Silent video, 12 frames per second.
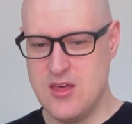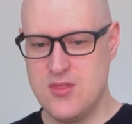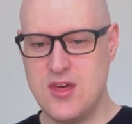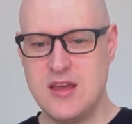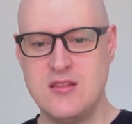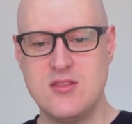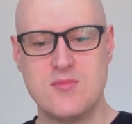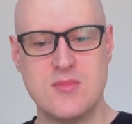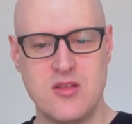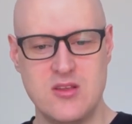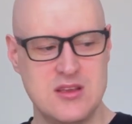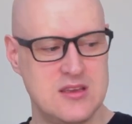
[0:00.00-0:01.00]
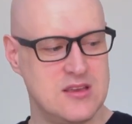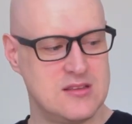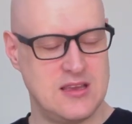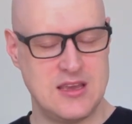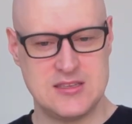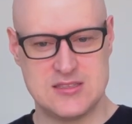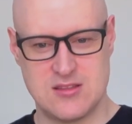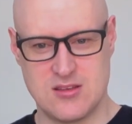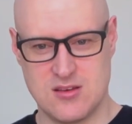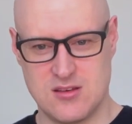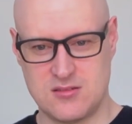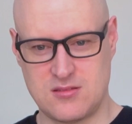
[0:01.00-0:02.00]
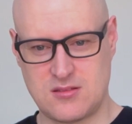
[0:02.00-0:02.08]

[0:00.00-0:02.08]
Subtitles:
Then the melody takes the